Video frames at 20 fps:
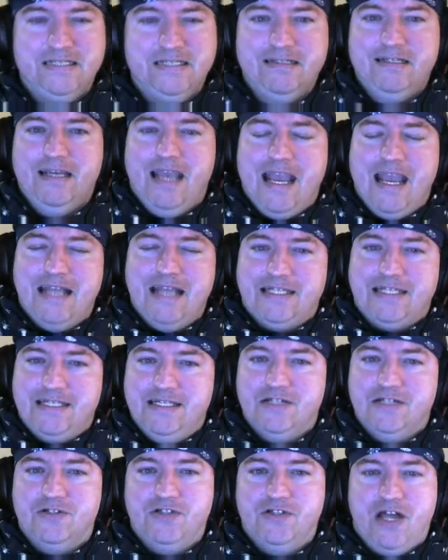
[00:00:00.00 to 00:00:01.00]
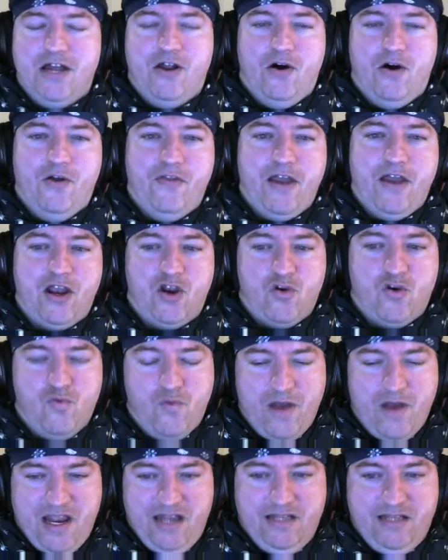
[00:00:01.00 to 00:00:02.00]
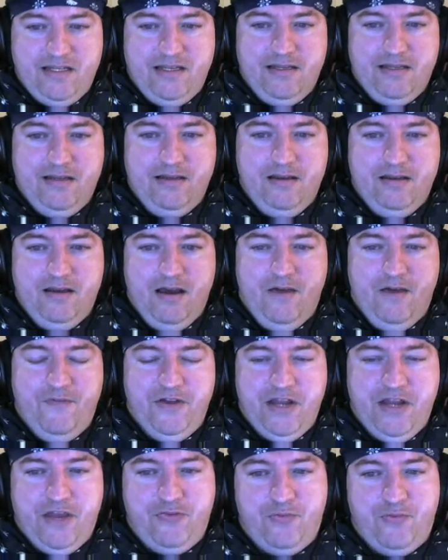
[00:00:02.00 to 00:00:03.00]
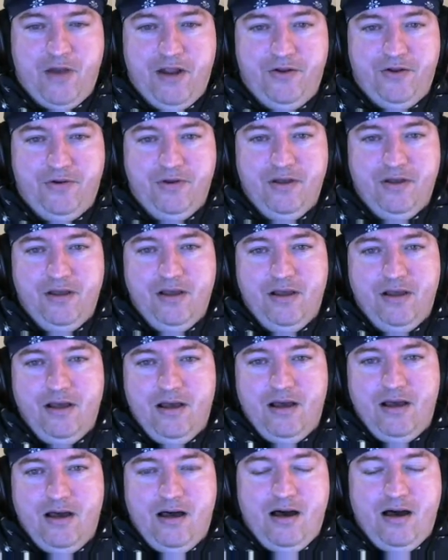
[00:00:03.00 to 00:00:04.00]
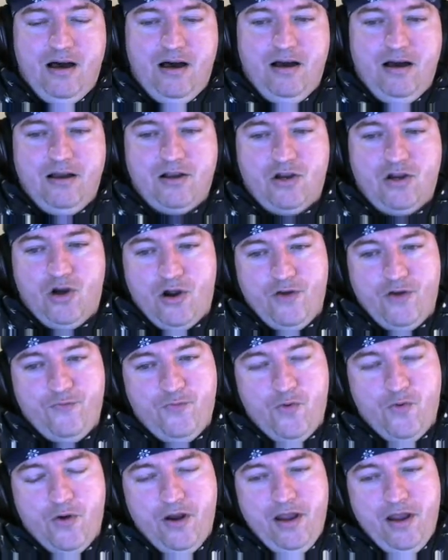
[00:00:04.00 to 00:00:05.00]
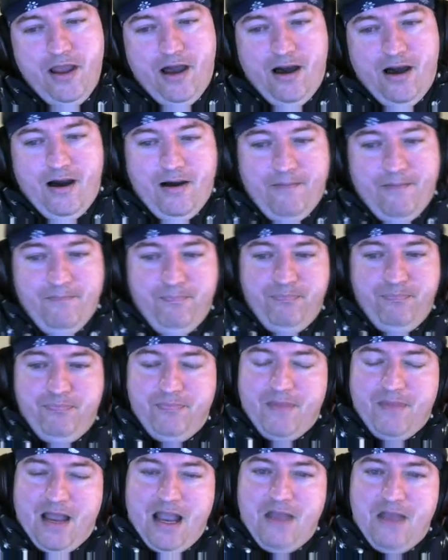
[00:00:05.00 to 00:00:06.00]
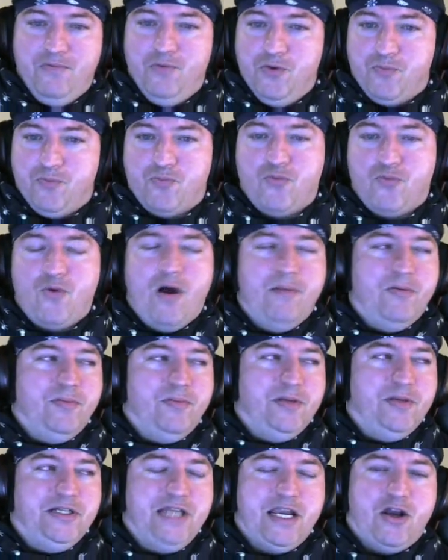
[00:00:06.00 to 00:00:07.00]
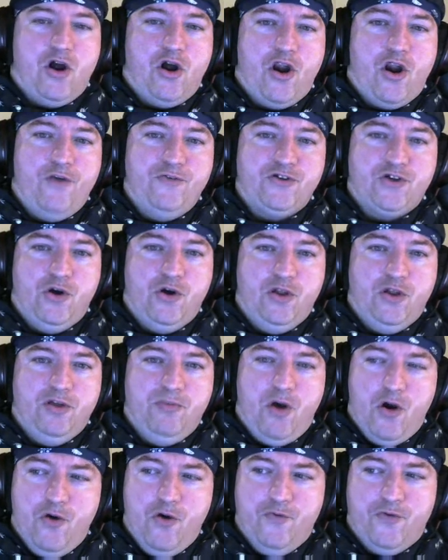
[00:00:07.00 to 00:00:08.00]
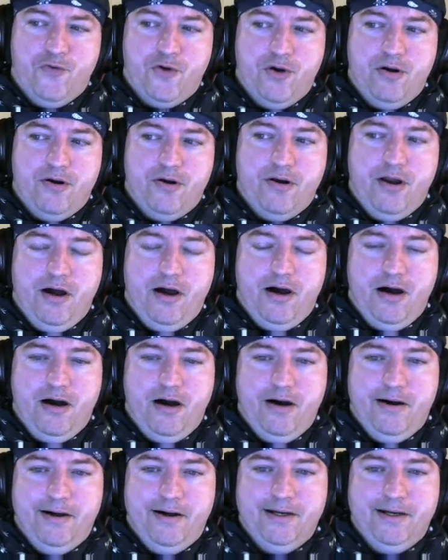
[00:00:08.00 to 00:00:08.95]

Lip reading: not all that great of a Death Rattle card for it. I would probably take a Harvest Golem over